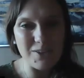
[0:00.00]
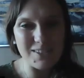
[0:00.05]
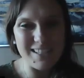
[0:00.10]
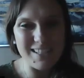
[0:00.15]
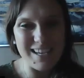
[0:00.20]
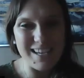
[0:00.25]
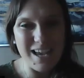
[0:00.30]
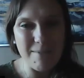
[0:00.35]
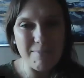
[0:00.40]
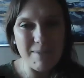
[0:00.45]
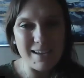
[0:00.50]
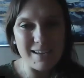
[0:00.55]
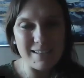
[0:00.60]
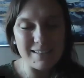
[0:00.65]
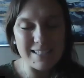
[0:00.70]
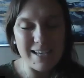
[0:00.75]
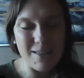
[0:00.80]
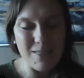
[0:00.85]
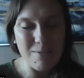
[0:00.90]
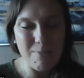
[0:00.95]
what you see coming
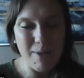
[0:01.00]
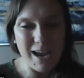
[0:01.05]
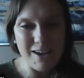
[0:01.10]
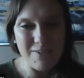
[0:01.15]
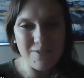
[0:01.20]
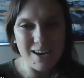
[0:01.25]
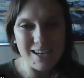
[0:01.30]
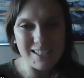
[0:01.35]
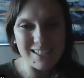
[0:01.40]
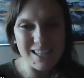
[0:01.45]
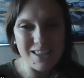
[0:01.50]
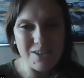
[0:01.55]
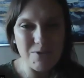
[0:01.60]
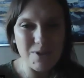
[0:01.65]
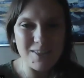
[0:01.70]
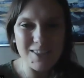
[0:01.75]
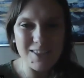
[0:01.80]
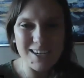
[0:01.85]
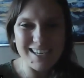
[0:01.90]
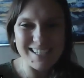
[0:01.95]
down the pike for us in the
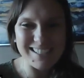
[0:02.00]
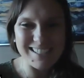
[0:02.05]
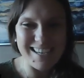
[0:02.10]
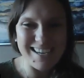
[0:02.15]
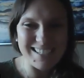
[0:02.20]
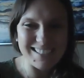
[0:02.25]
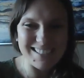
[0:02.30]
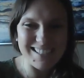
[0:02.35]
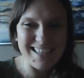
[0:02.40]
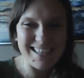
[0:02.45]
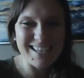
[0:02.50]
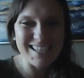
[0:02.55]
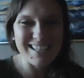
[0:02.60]
136th.